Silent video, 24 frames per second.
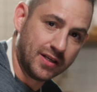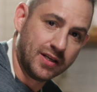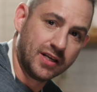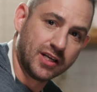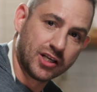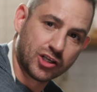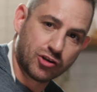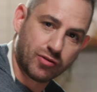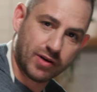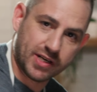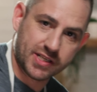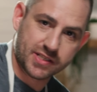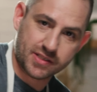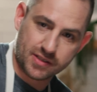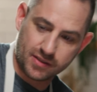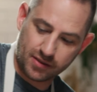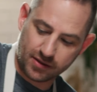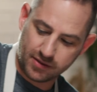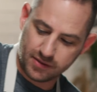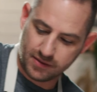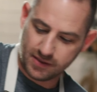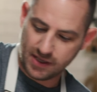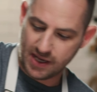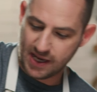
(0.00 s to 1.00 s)

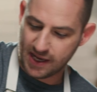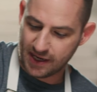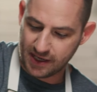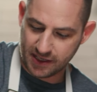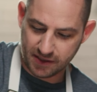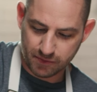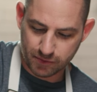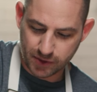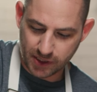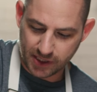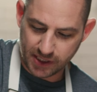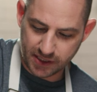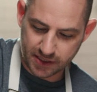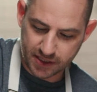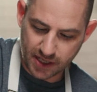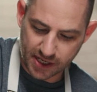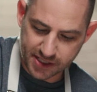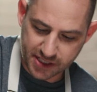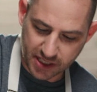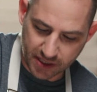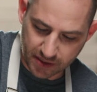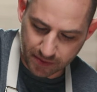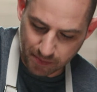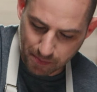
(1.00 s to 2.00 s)
crystal, and it really
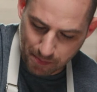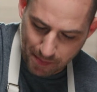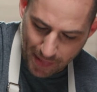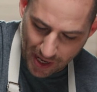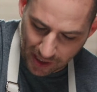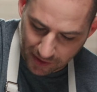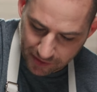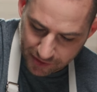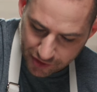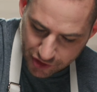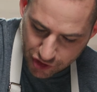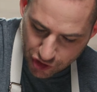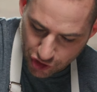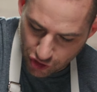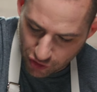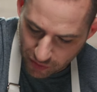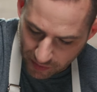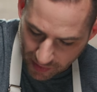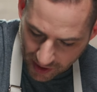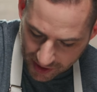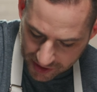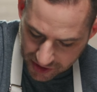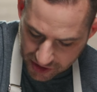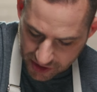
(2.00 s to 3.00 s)
doesn't melt too
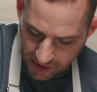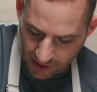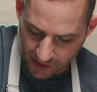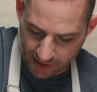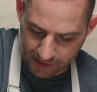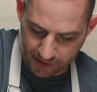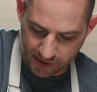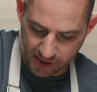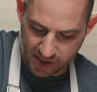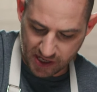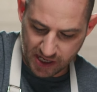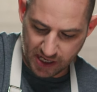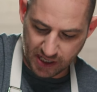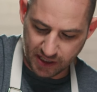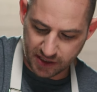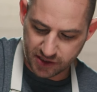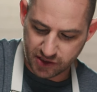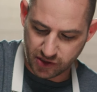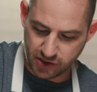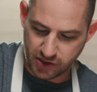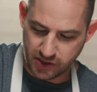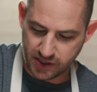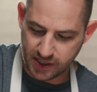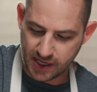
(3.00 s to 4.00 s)
much under heat,
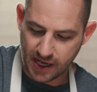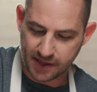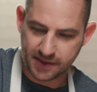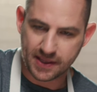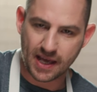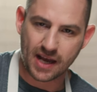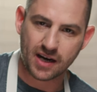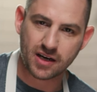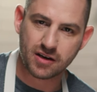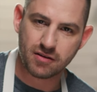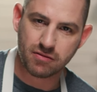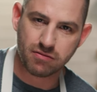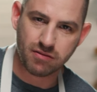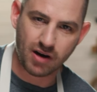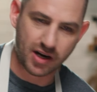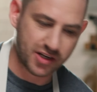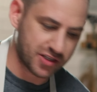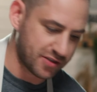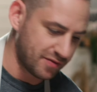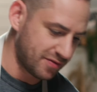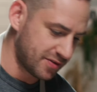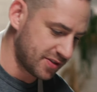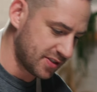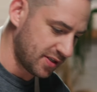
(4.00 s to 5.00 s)
so you get that
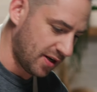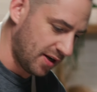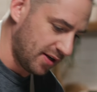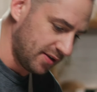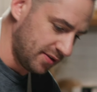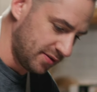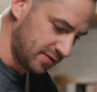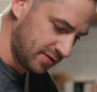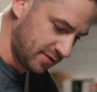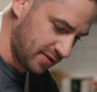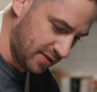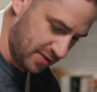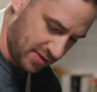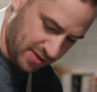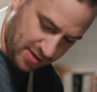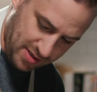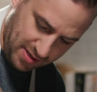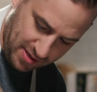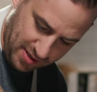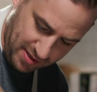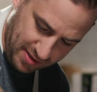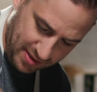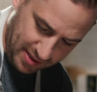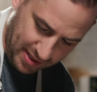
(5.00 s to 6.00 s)
crunch of salt
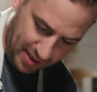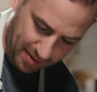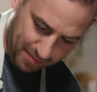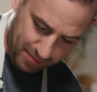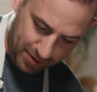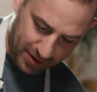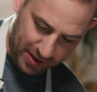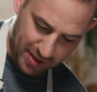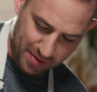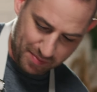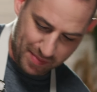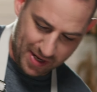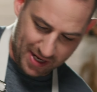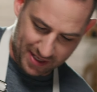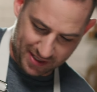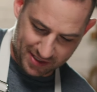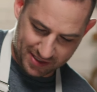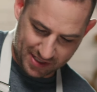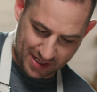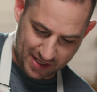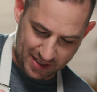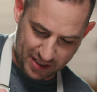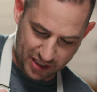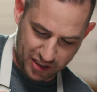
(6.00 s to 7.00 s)
that really
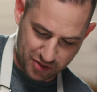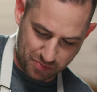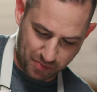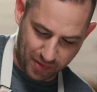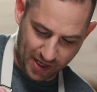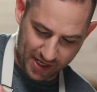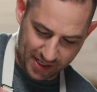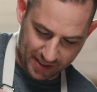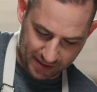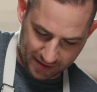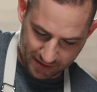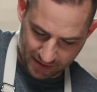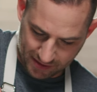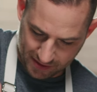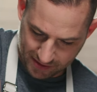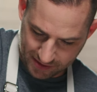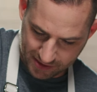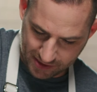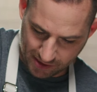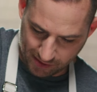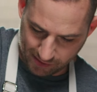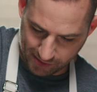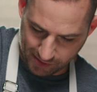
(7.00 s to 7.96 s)
makes each bite so